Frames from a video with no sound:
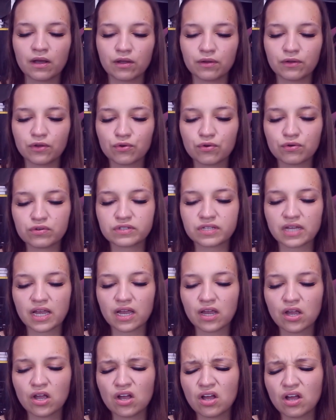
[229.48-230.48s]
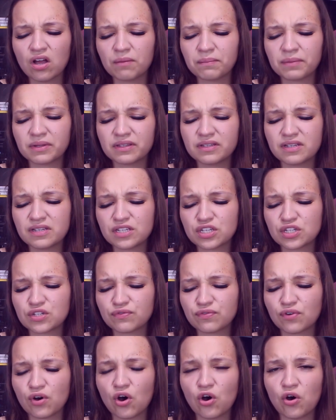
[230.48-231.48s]
you will say but this is
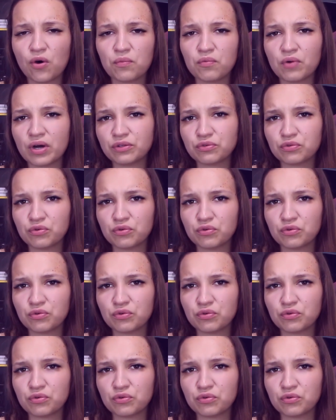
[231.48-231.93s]
foam what